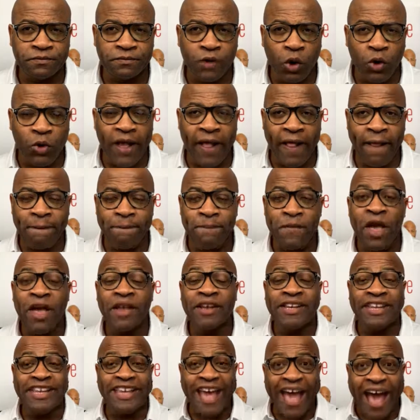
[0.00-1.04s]
Okay?
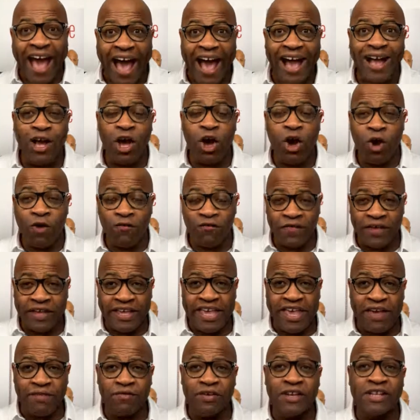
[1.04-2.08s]
The act of
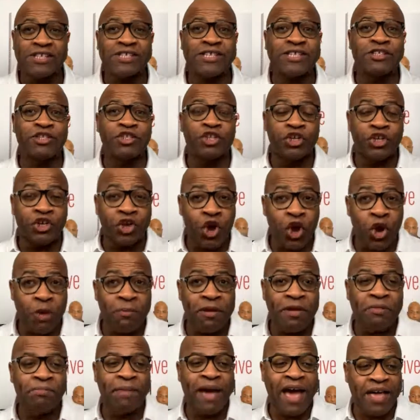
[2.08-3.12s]
forgiveness is
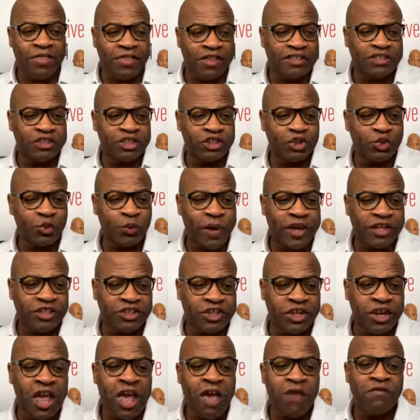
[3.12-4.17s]
determined by the
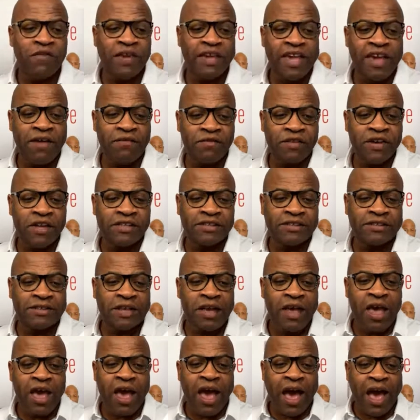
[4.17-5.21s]
situation. Forgiveness
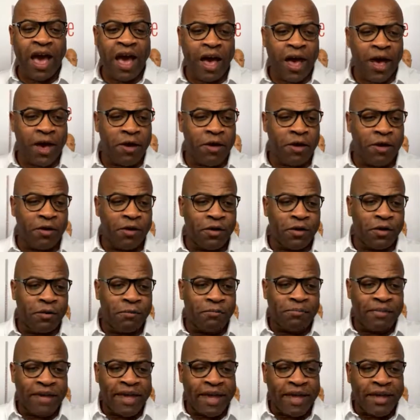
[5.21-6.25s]

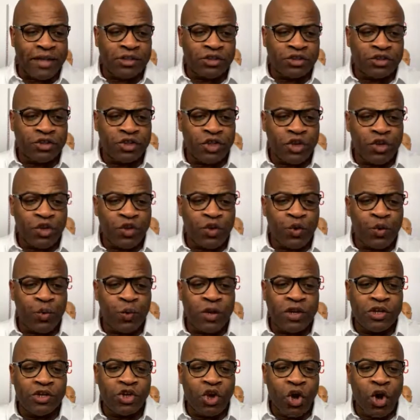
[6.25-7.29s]
means you
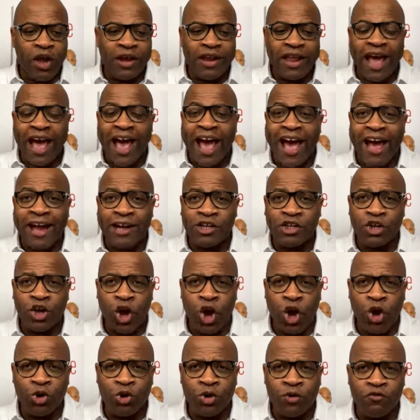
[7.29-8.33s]
will not act
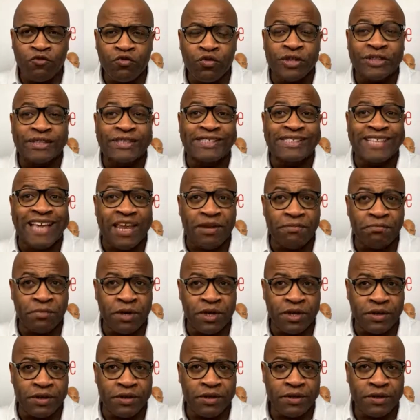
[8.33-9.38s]
out of
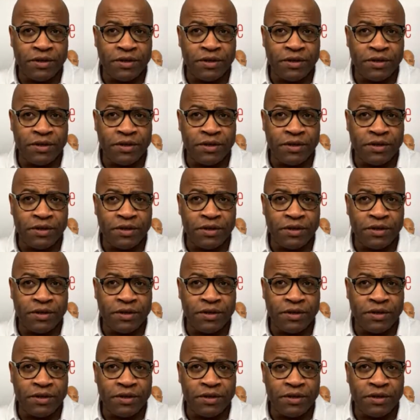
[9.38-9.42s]
resentment.